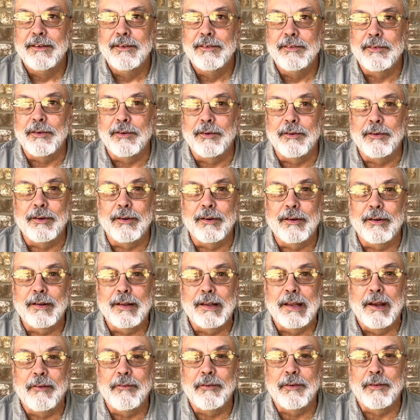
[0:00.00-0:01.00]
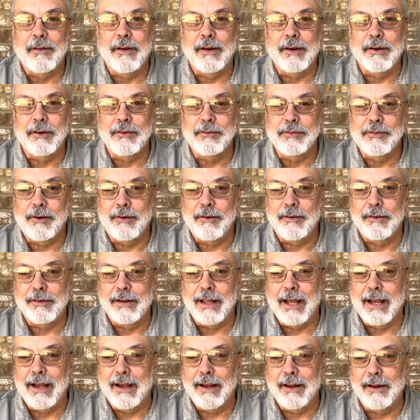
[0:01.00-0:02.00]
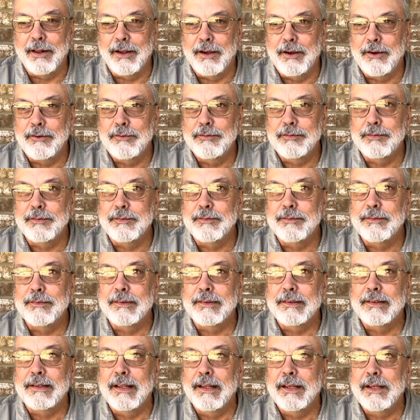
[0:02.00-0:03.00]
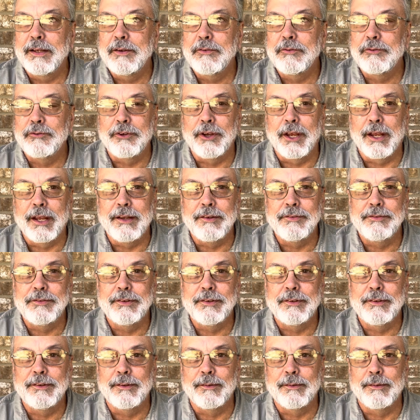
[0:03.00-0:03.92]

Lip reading: So everything will start dying off and leaves changing.